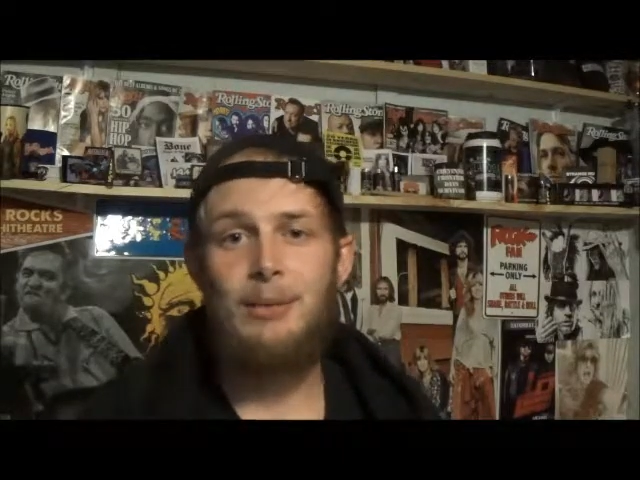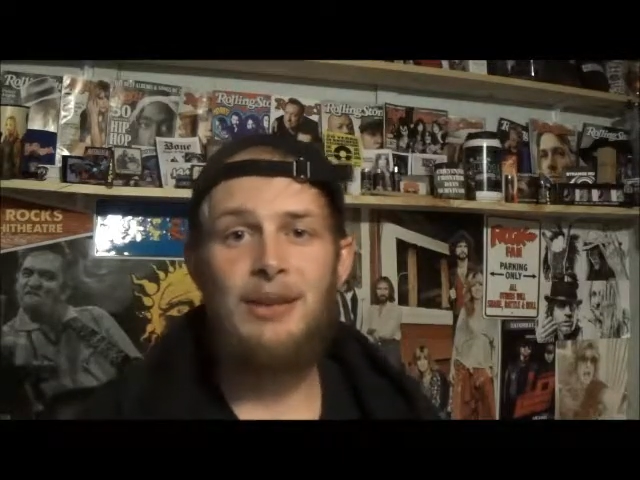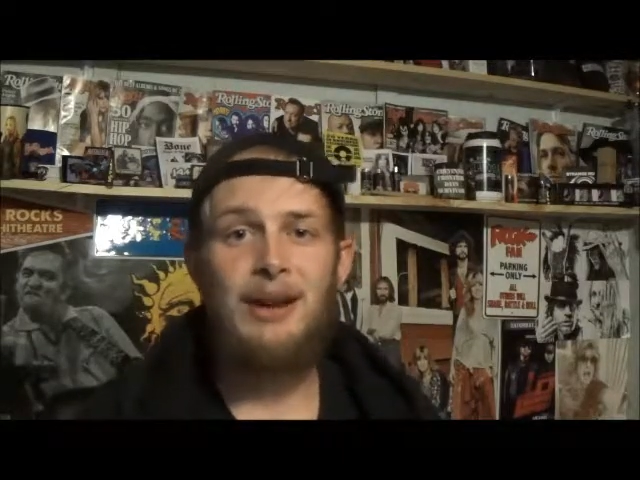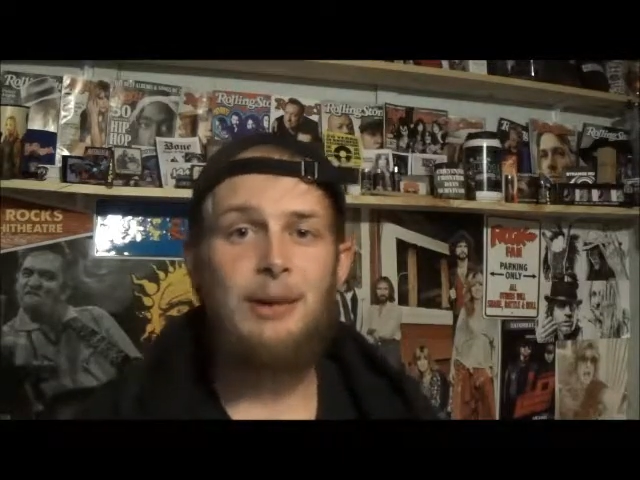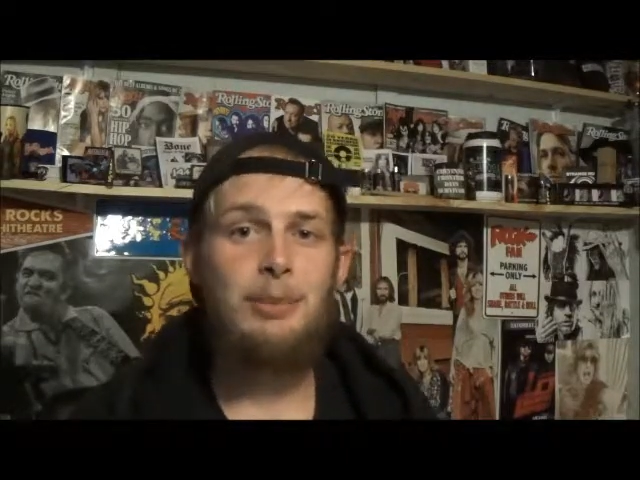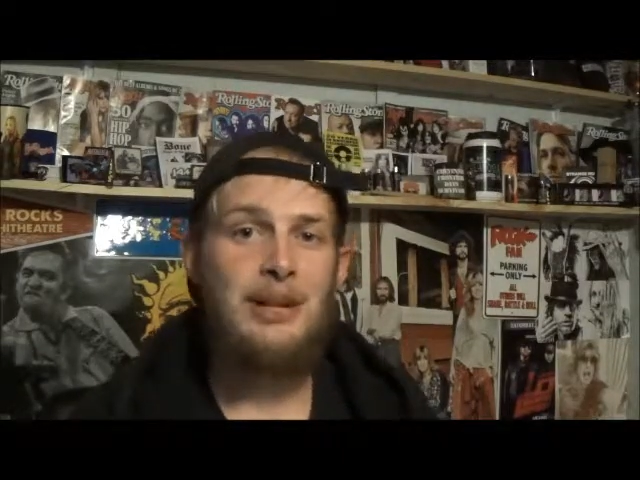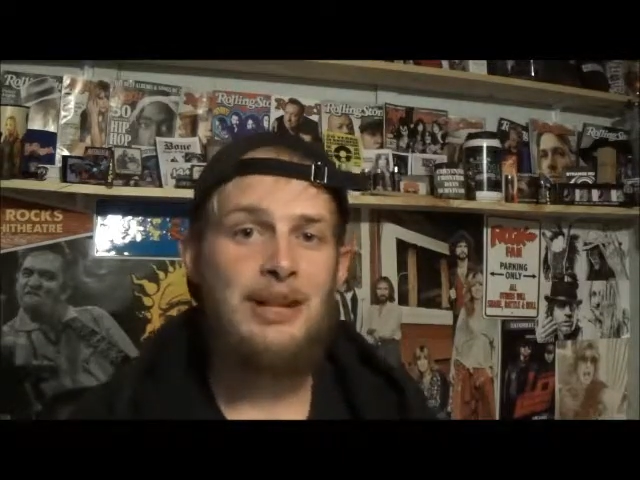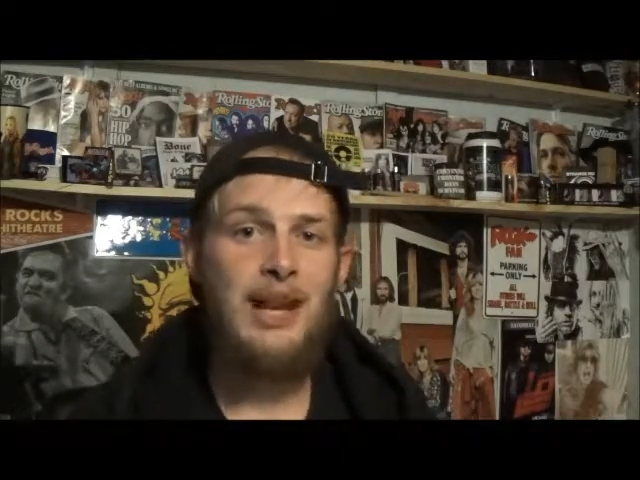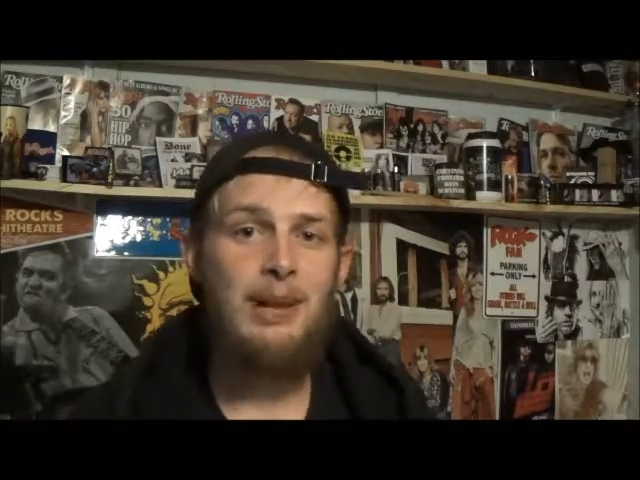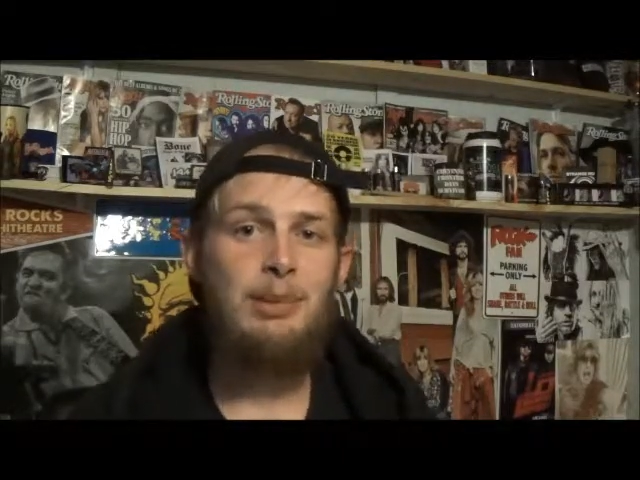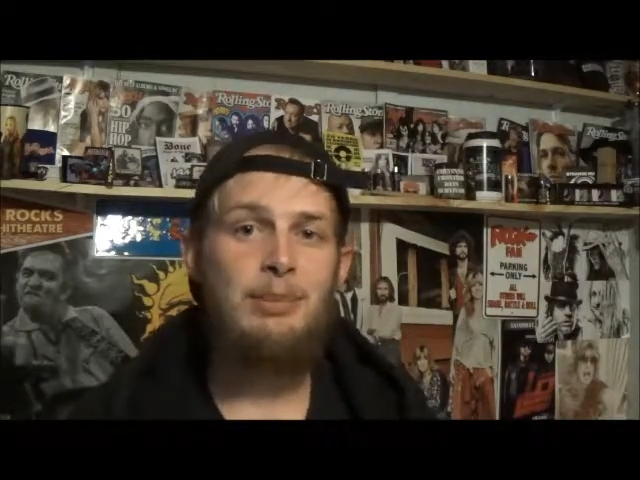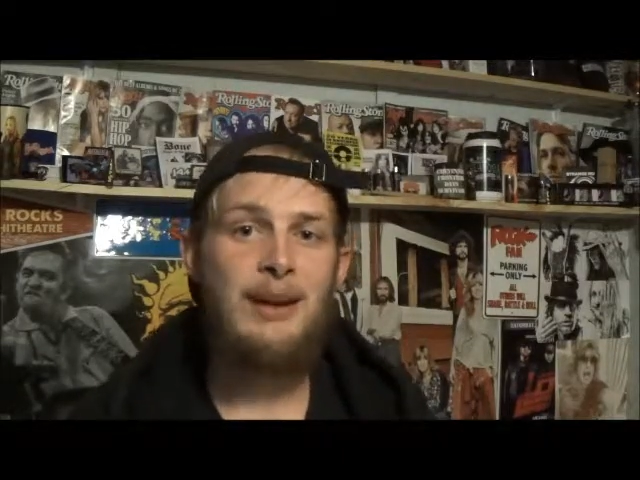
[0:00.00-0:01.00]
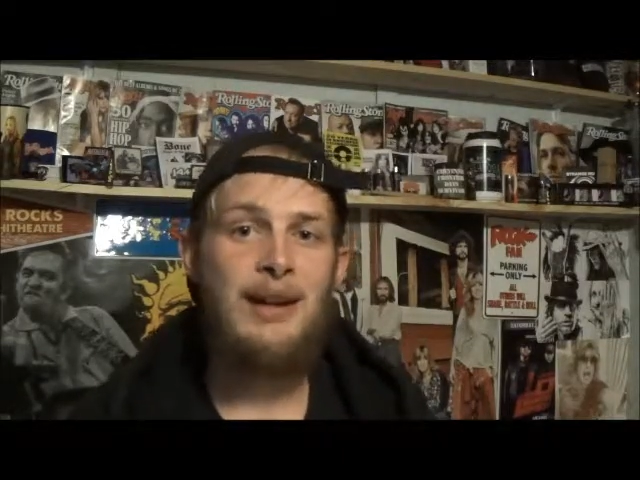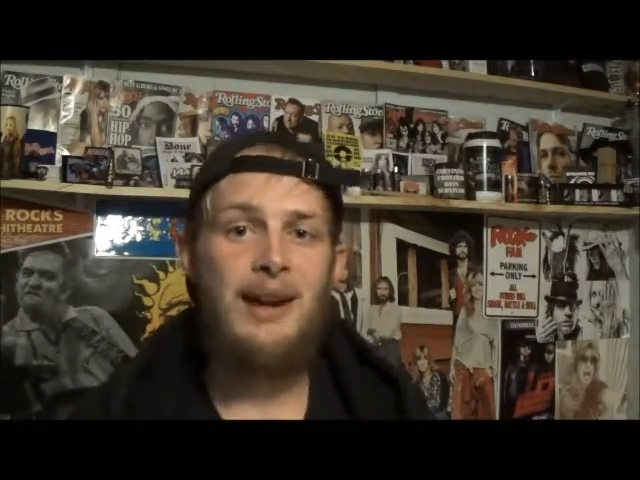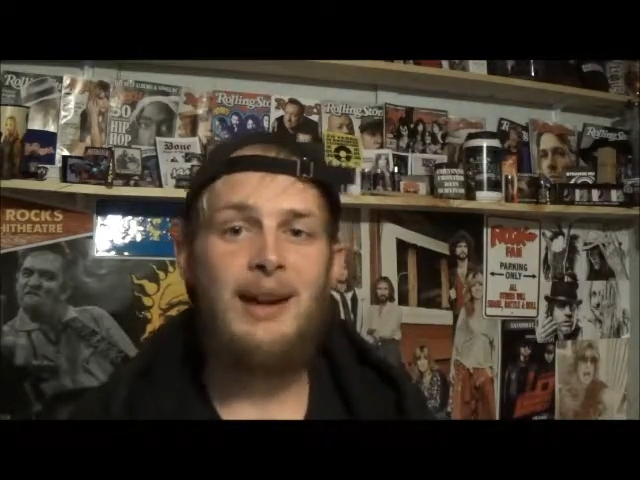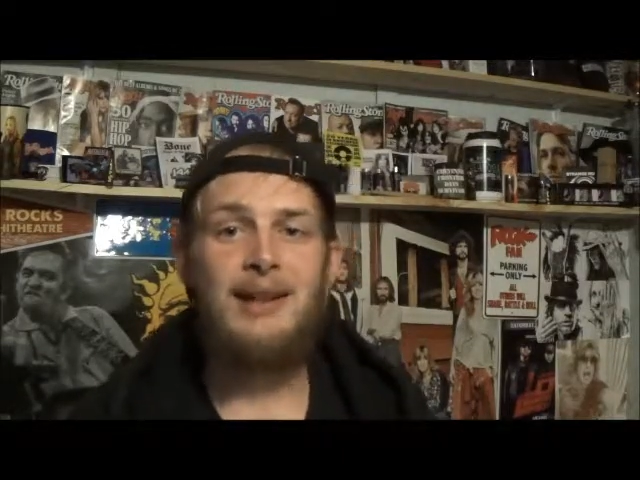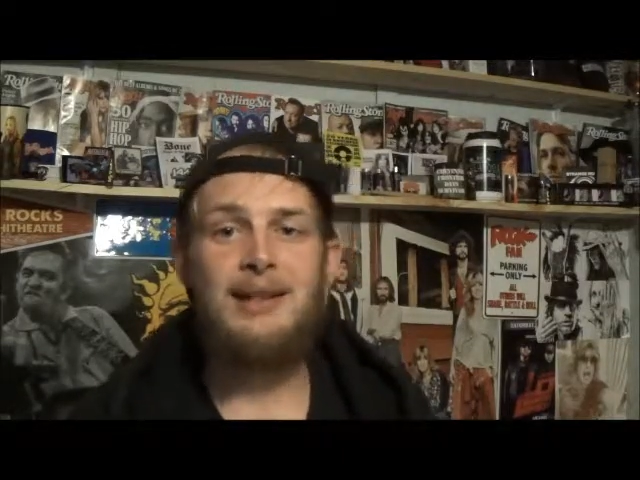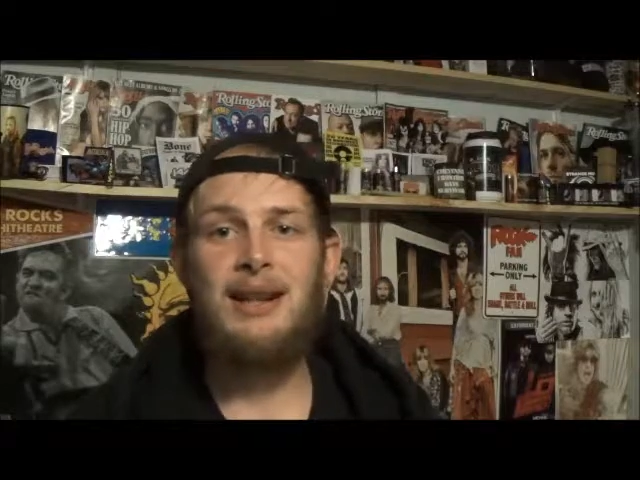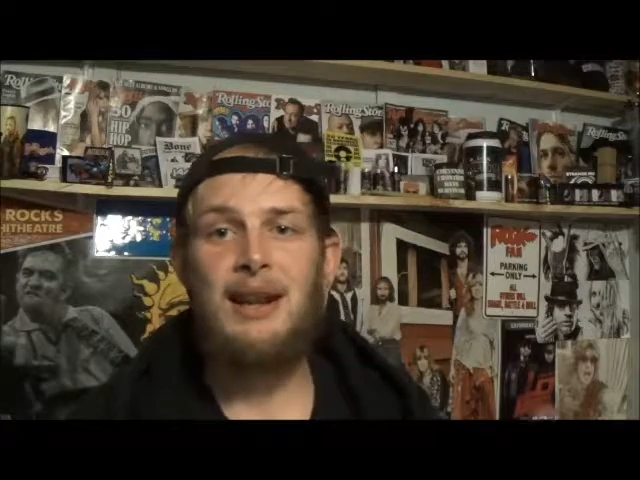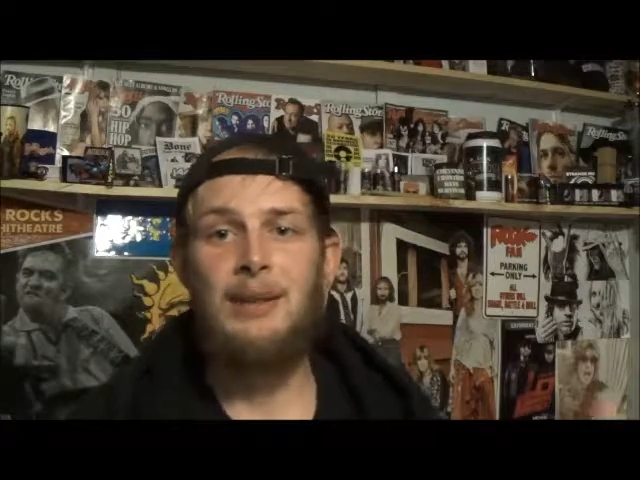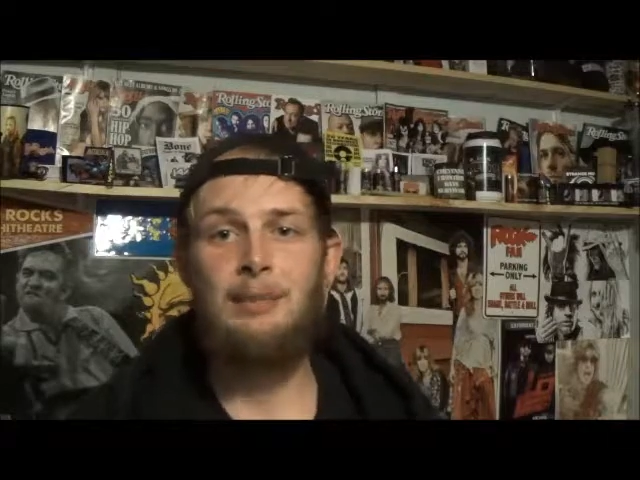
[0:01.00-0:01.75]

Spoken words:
but that would be KBPI's